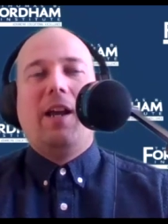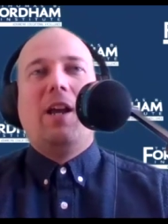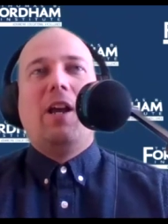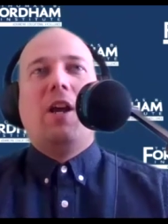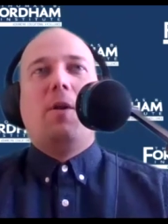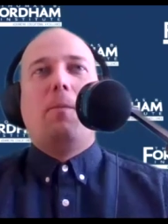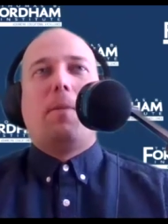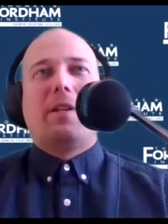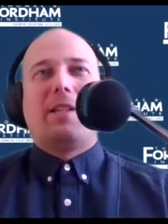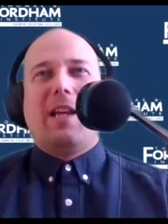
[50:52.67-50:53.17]

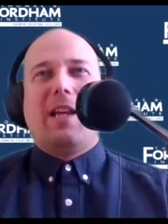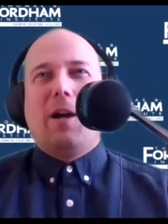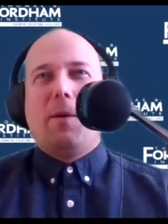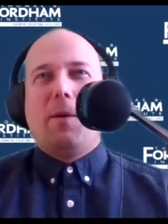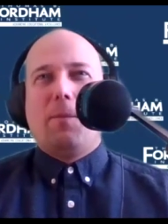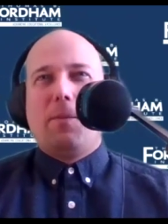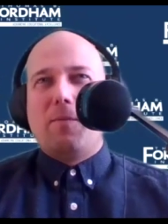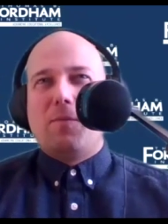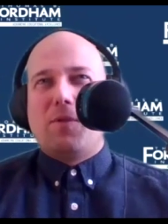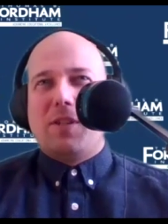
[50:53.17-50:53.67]
but to help
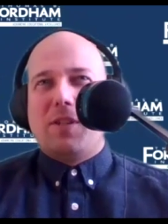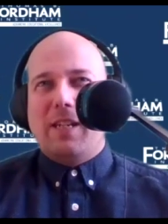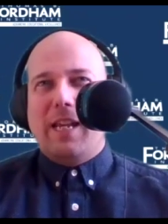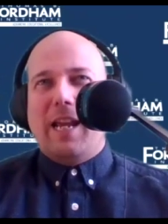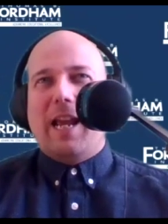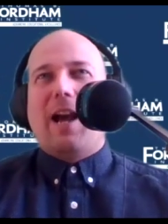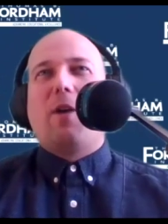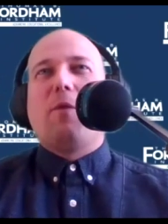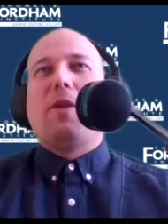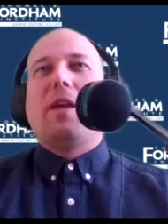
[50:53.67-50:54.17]
them see
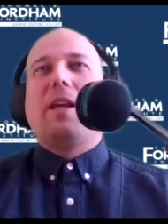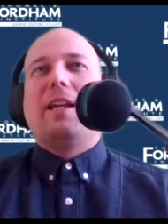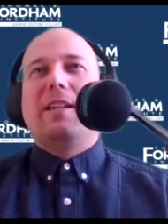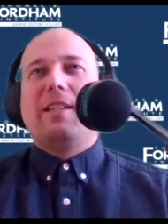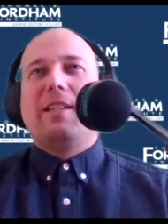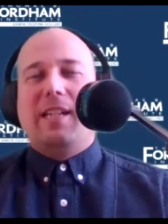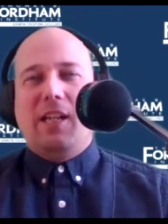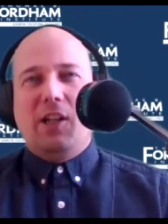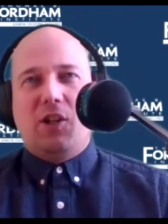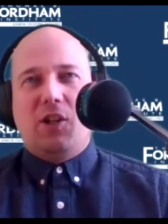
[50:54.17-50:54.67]
how they can
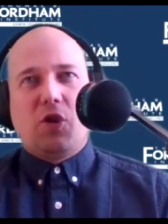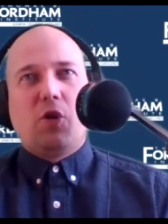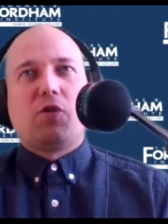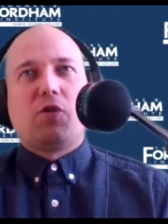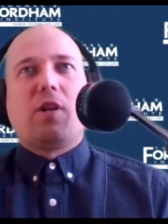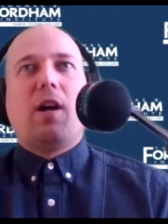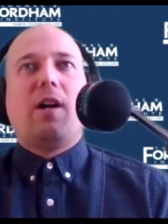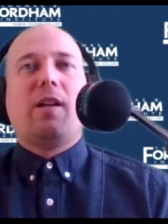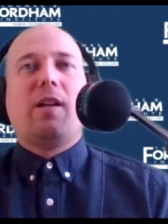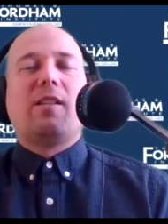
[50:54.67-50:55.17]
teach those
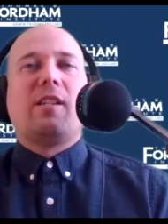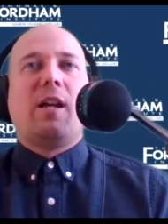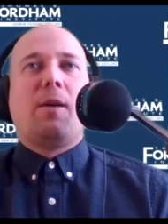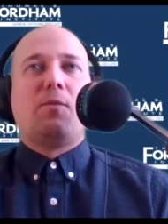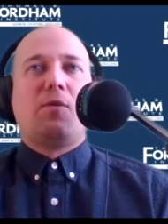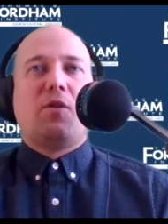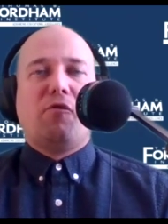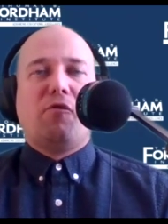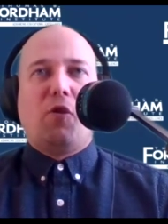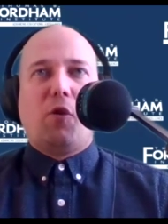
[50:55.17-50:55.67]

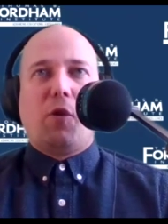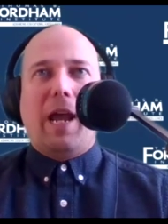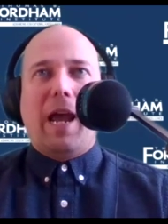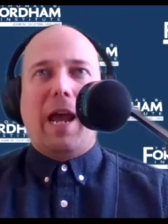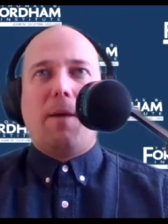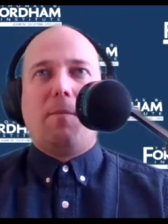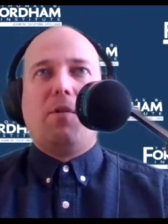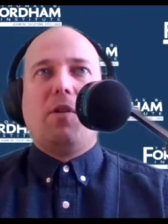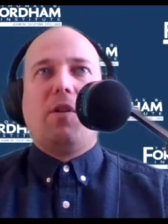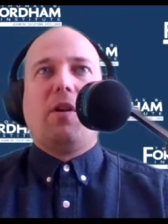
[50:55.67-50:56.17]
concepts and
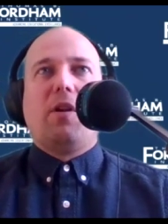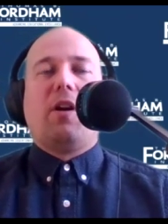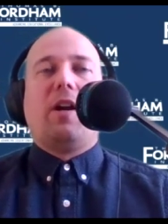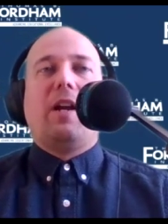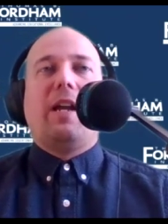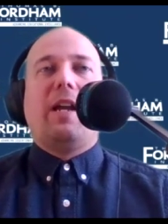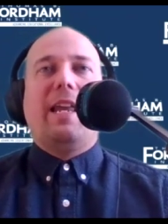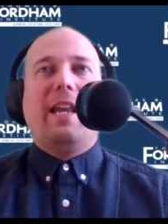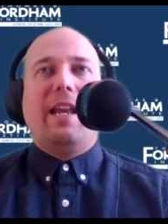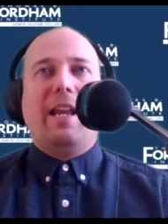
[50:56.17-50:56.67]

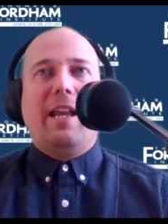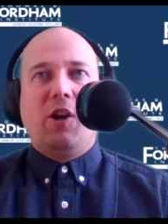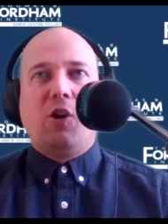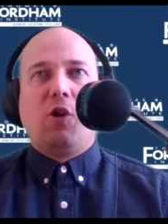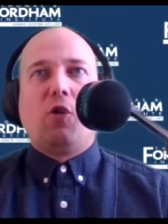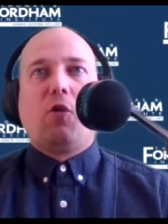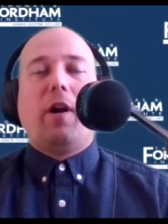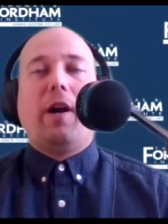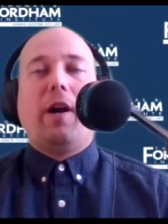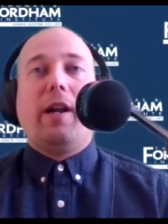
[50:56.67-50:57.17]
vocabulary and
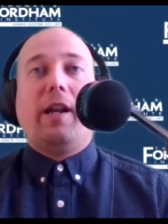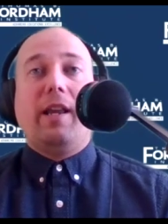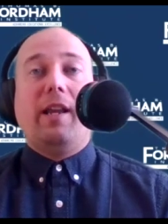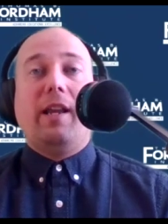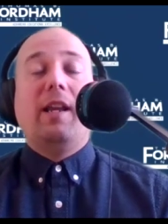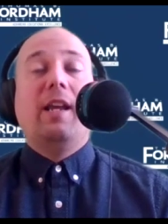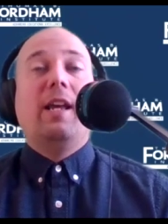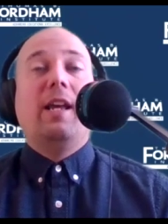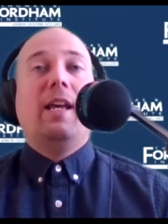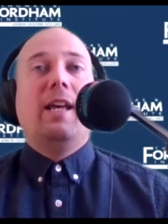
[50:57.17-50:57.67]
integrate it
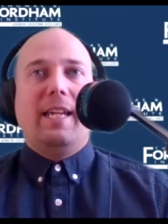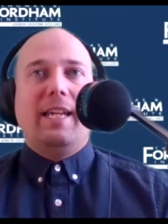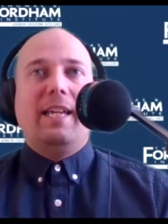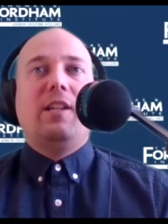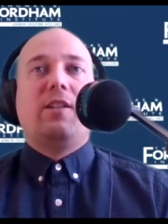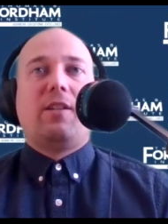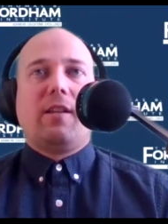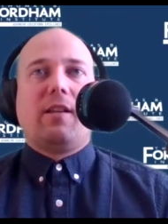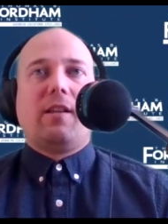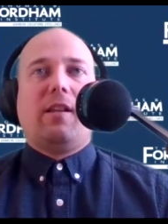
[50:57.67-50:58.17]

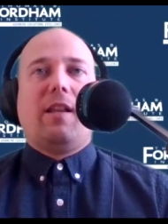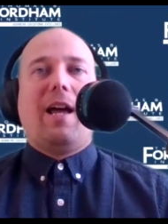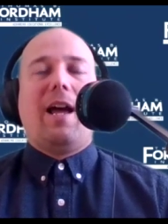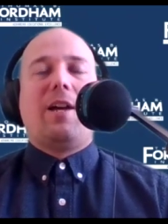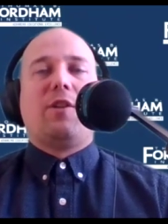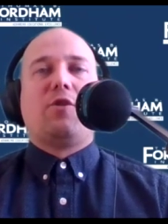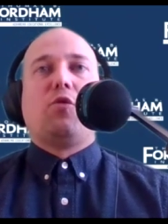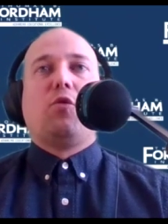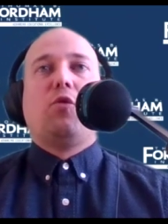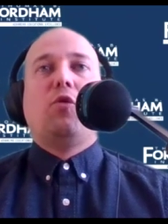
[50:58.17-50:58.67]
into the
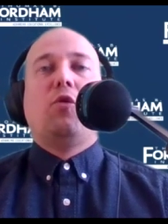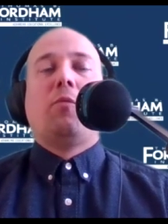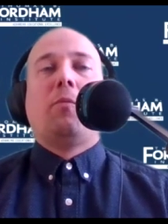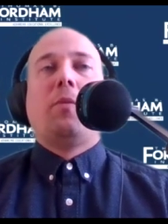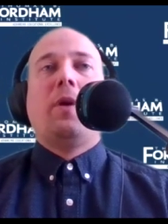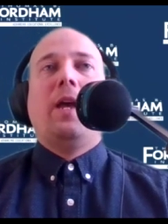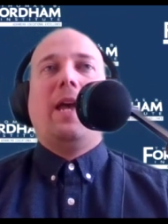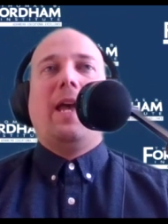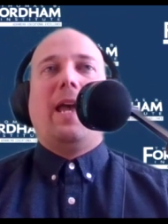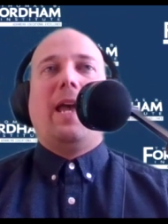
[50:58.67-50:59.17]
classroom
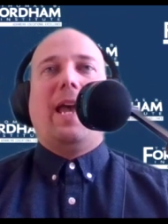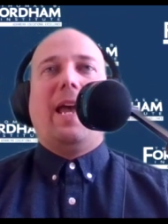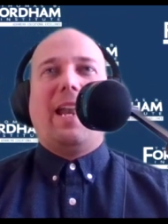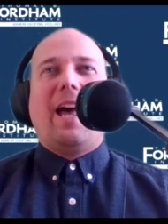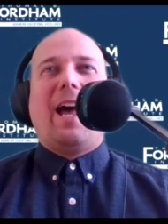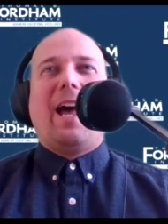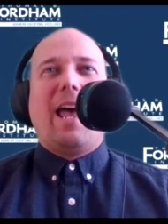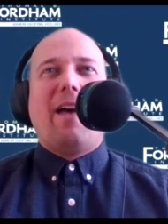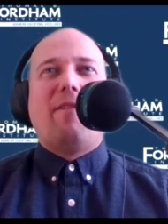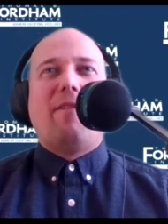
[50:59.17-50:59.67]
and
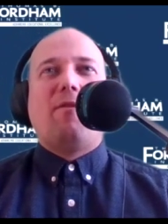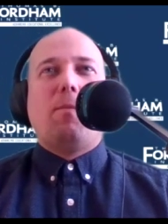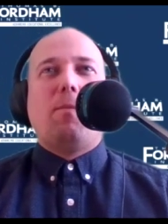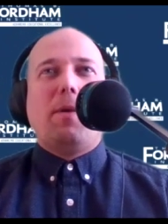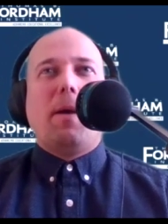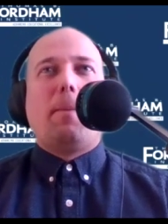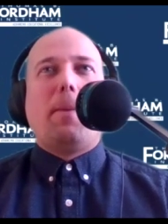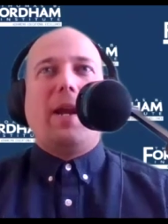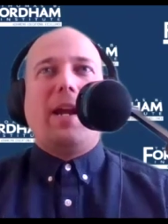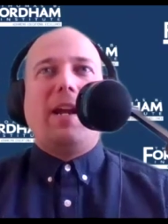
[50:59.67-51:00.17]
not have it be
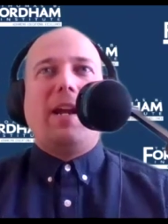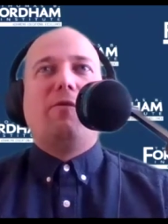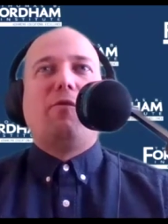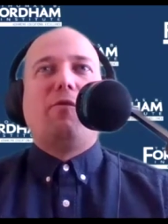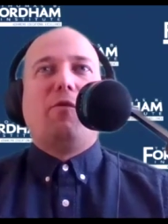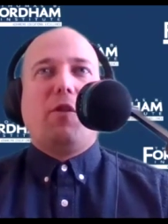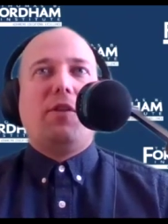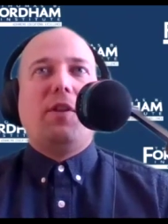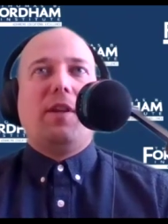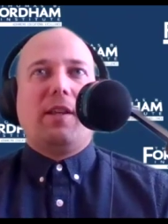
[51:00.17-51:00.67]
a painful
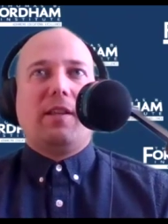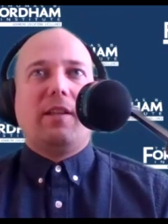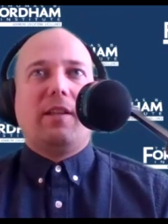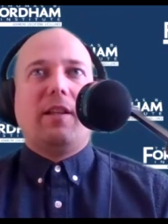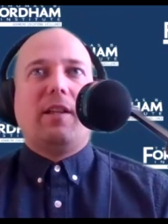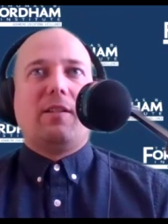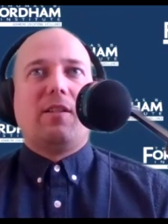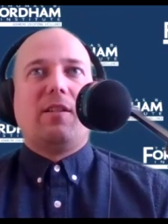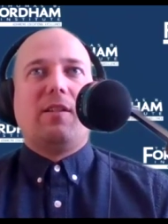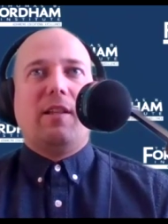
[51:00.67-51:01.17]
thing
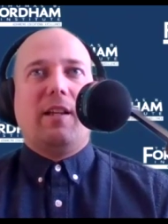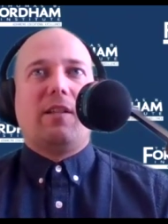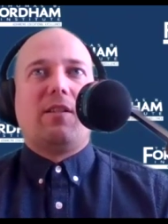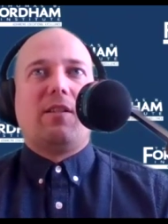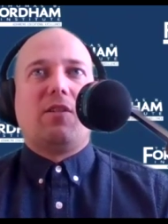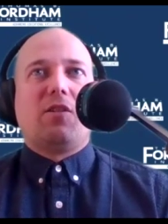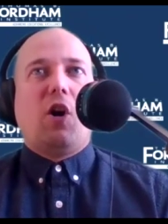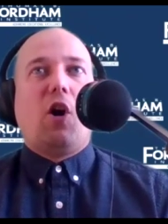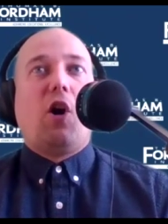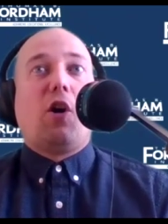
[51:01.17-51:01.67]

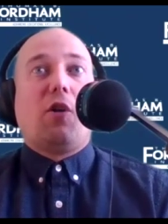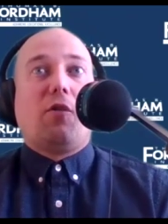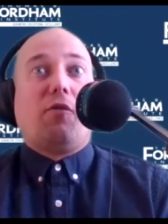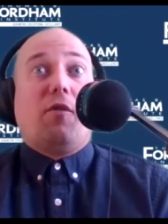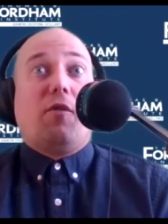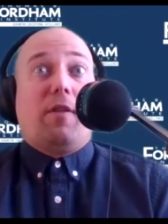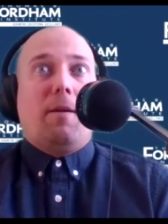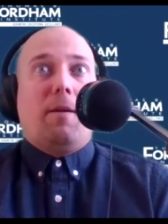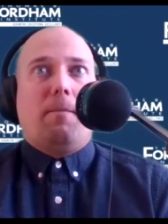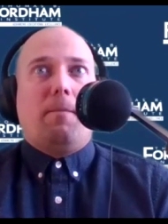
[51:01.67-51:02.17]
that's hard
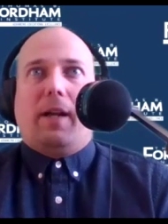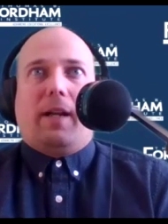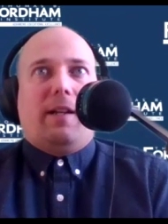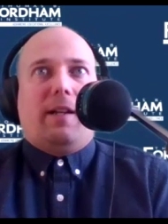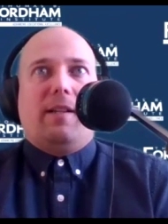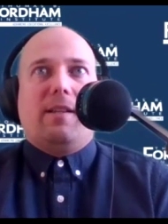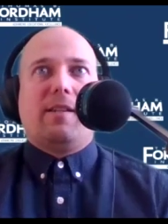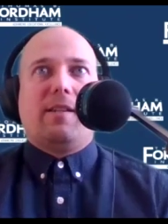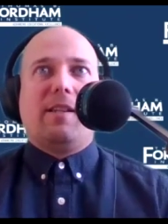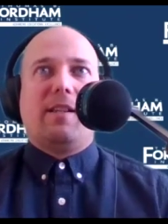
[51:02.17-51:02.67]
for them because